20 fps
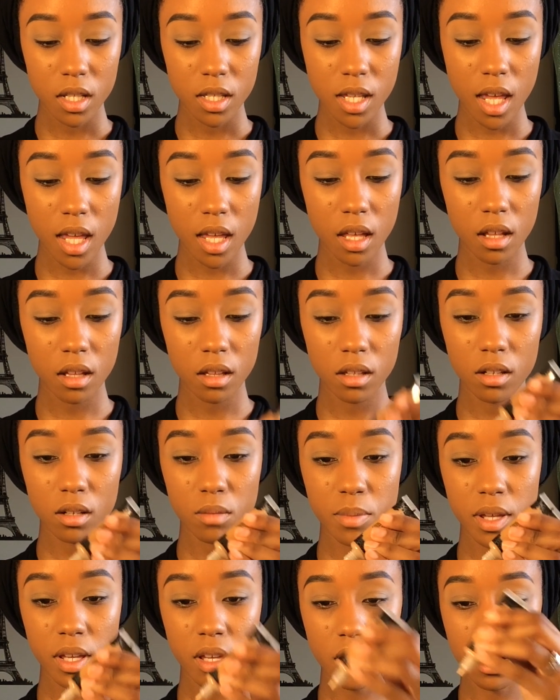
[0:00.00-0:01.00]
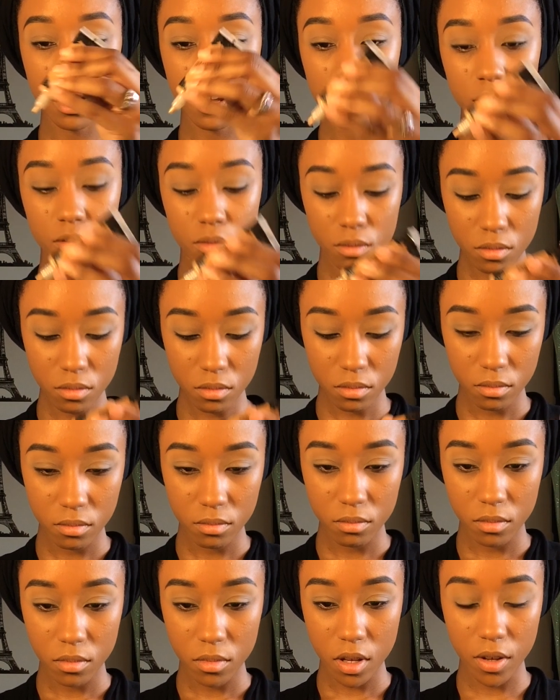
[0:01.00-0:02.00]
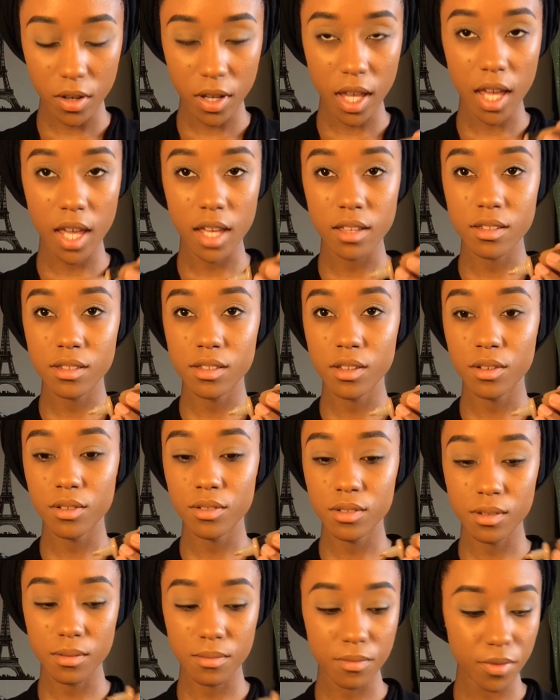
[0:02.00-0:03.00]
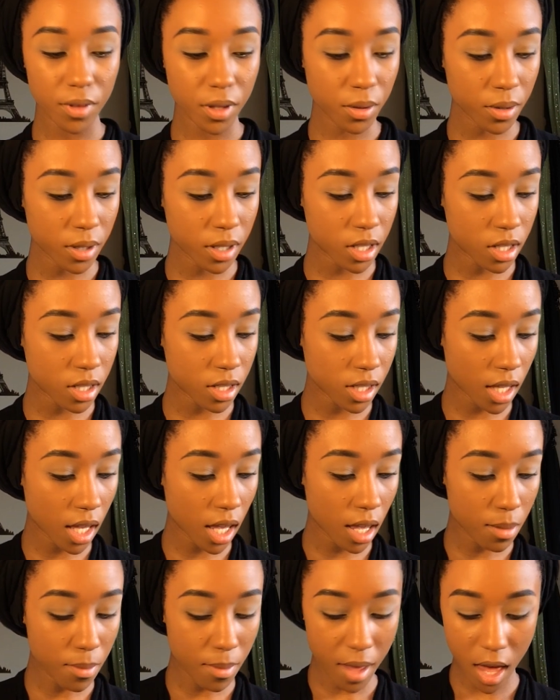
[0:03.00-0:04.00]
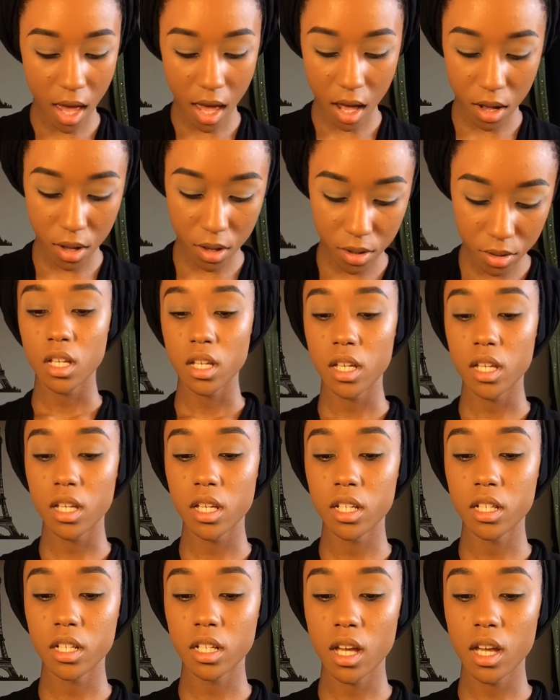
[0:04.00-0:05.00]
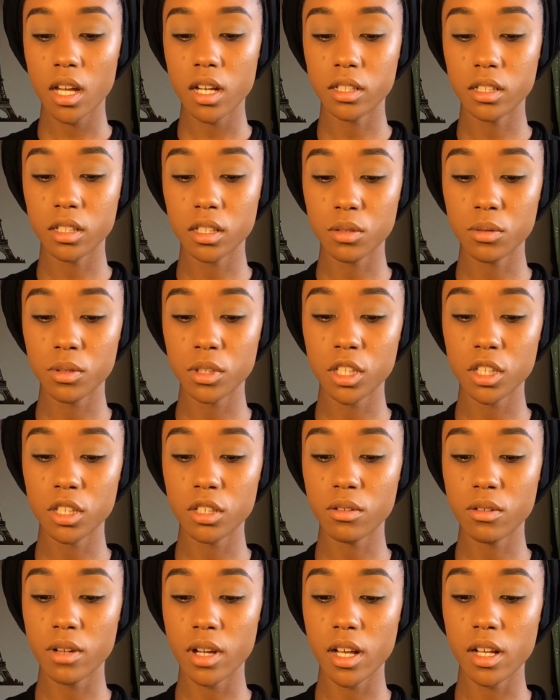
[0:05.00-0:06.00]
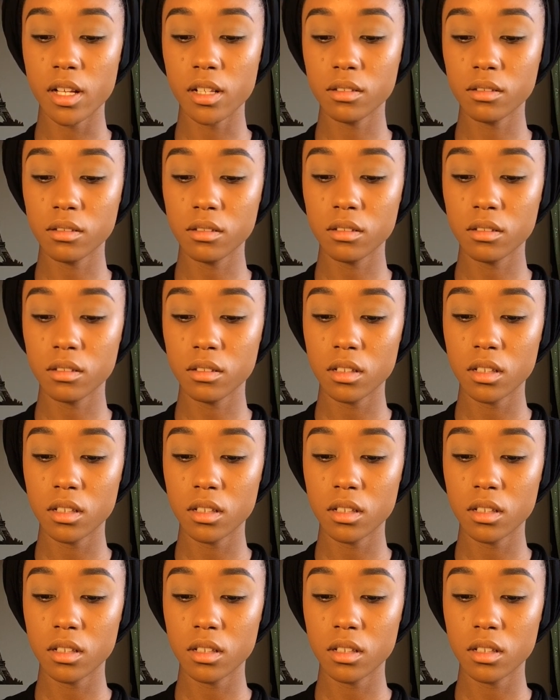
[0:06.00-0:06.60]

take a little bit on, ooh, okay, so some fluid just came out and kind of squishing around.